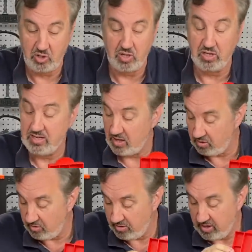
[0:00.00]
So you can
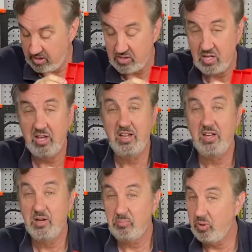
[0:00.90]
download this,
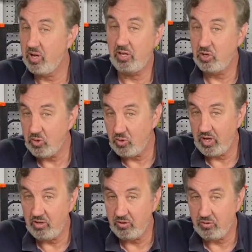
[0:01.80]
put it on your own
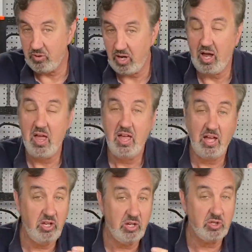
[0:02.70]
Ender 3,
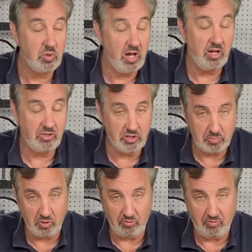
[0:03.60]
and you can try out this
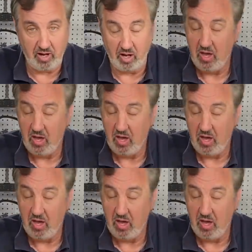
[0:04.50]
profile.